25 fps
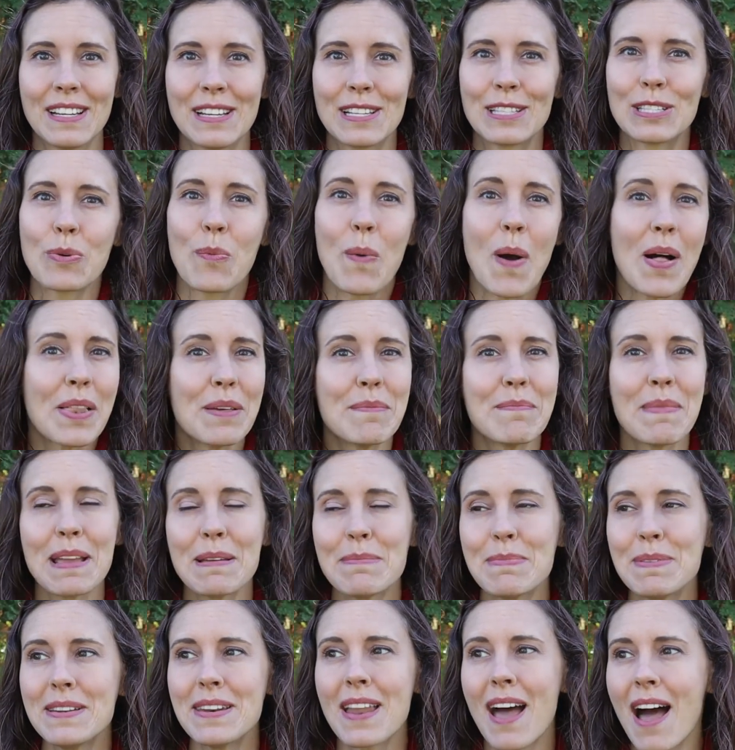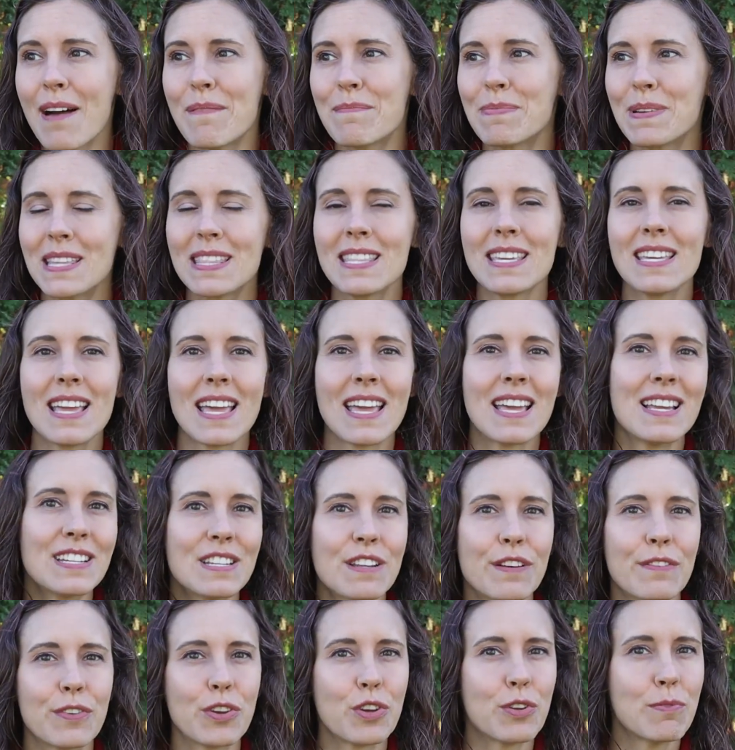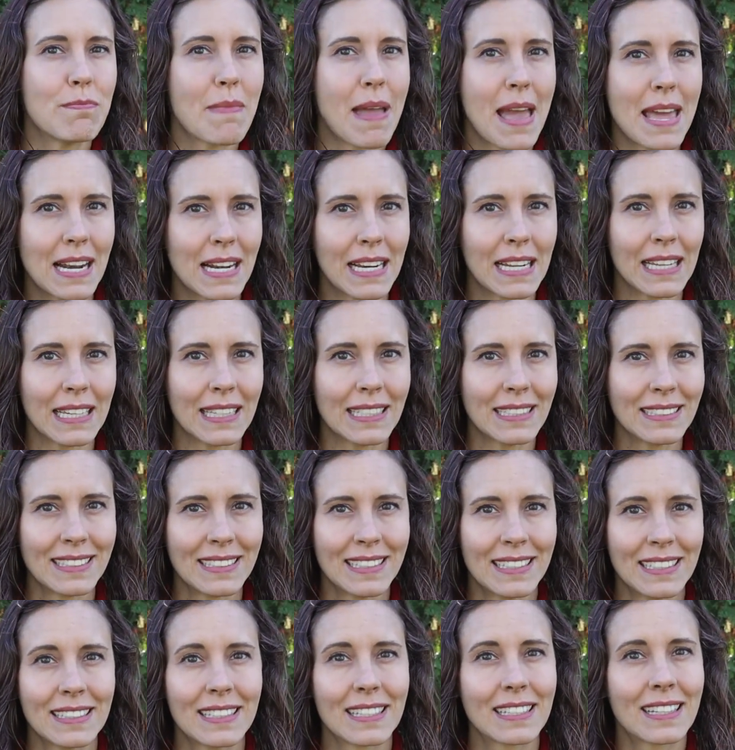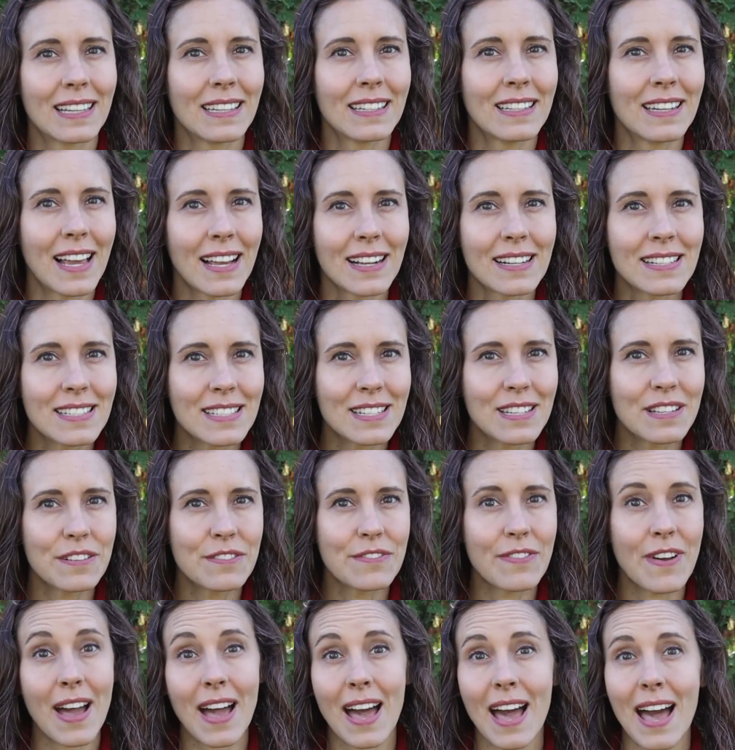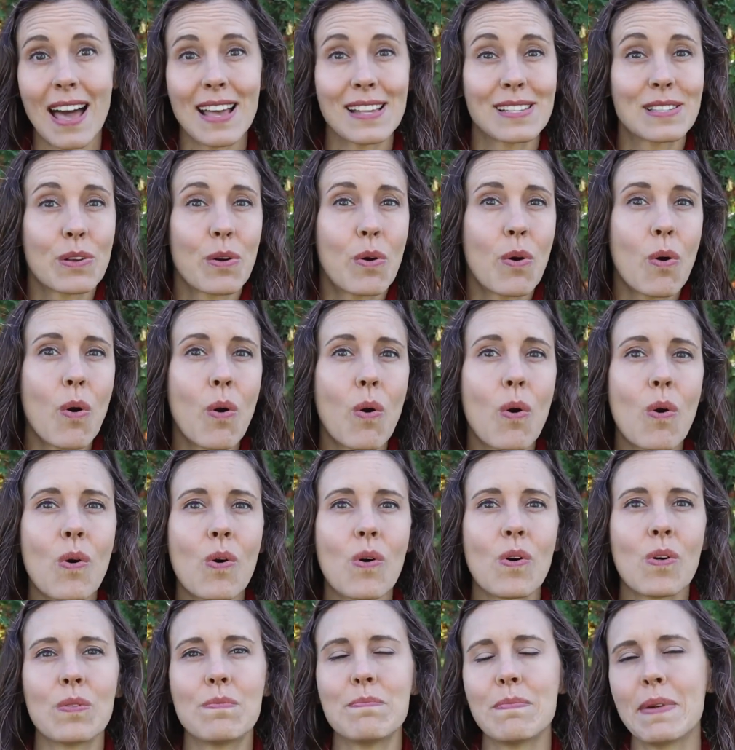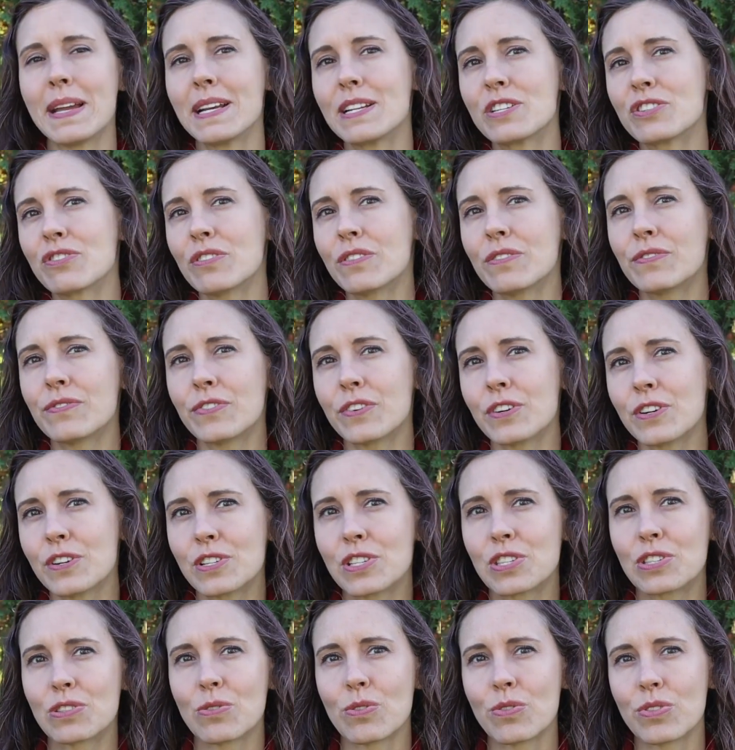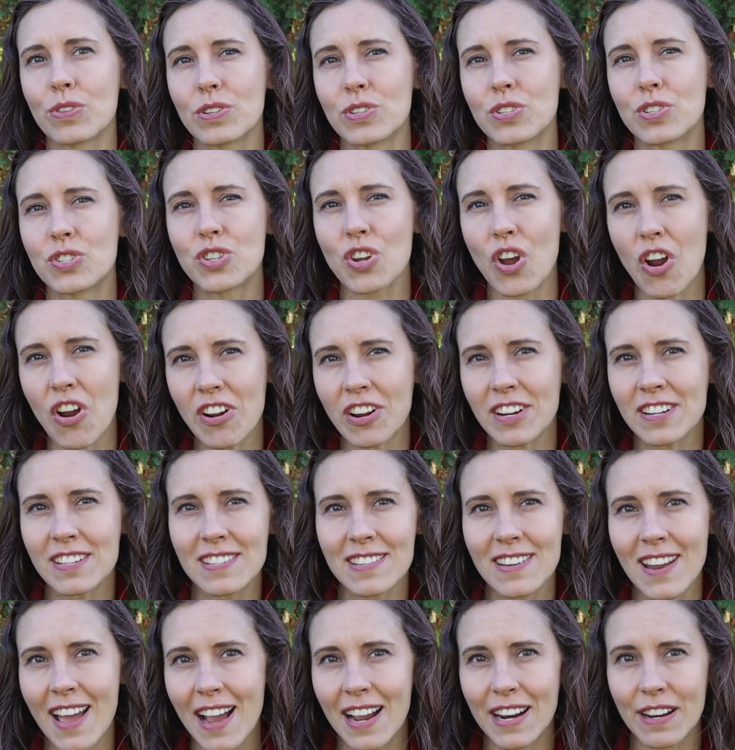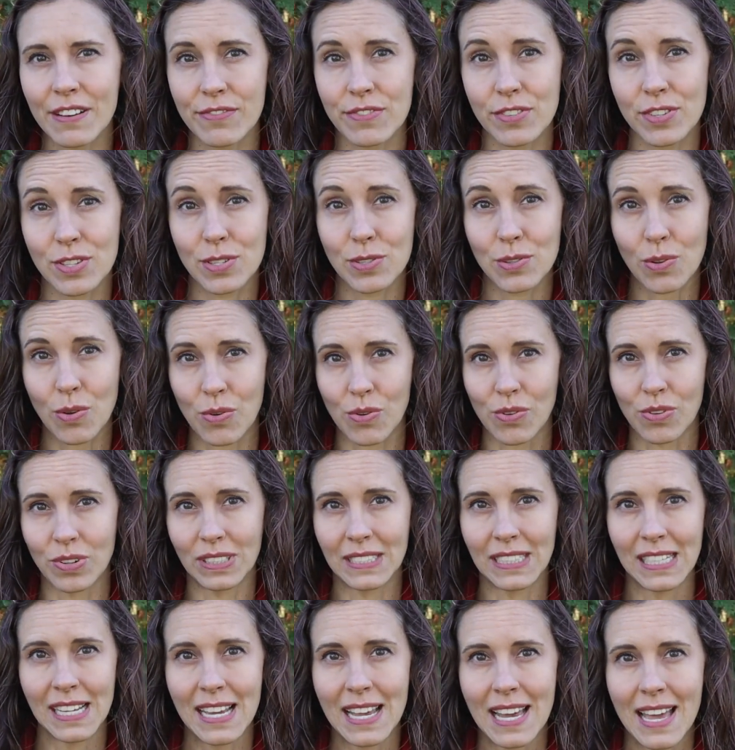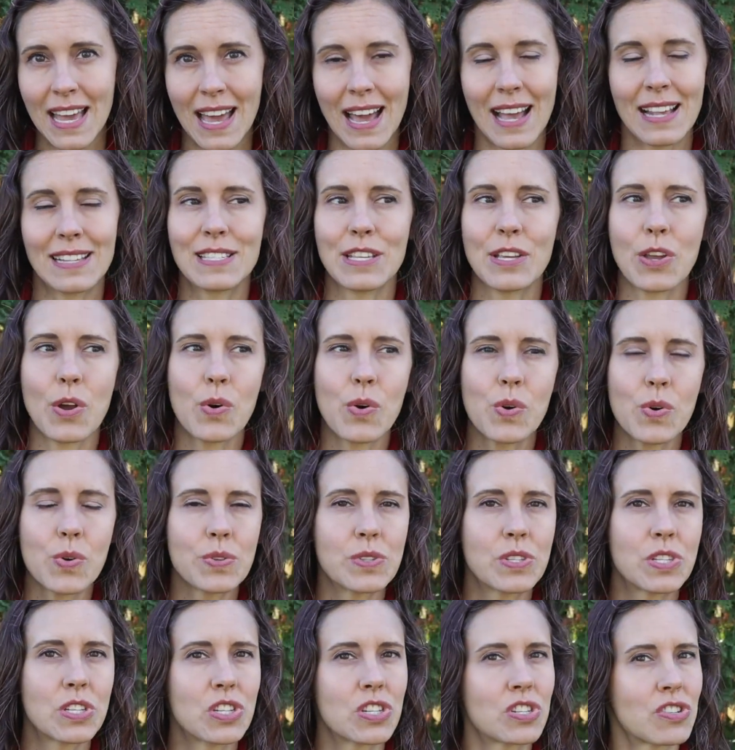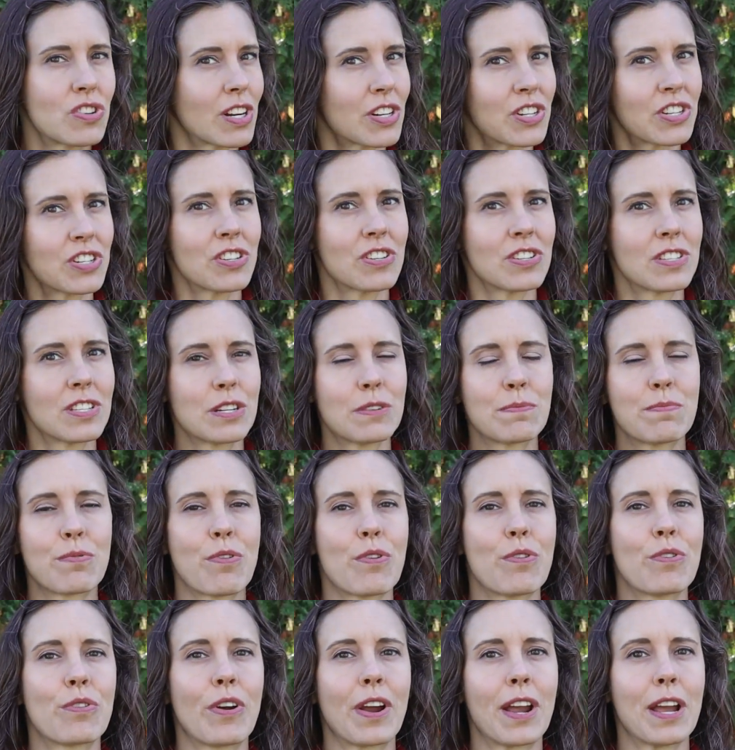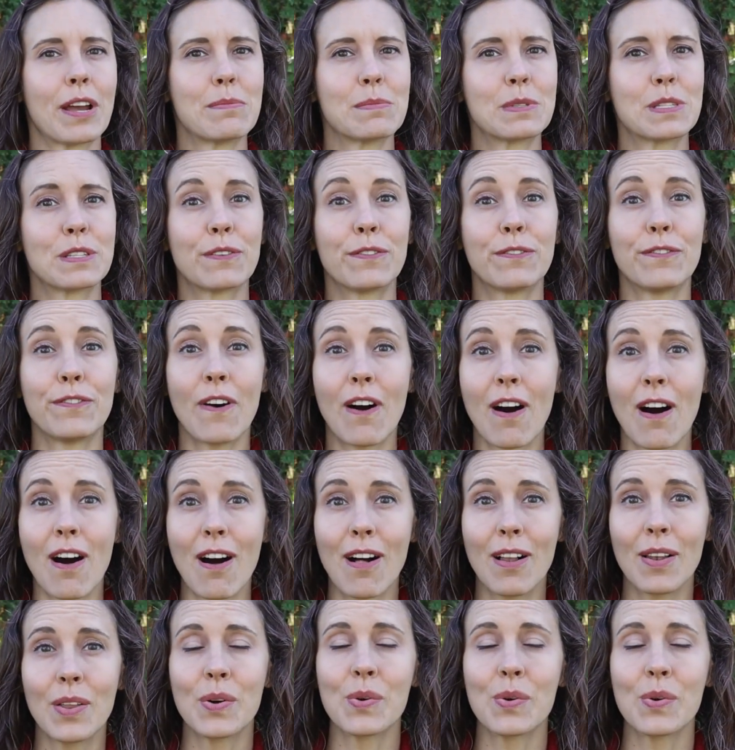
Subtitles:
So while it may not be the end of humanity, the collective as a whole may traverse through the dark night of the soul as the old structures and programs fall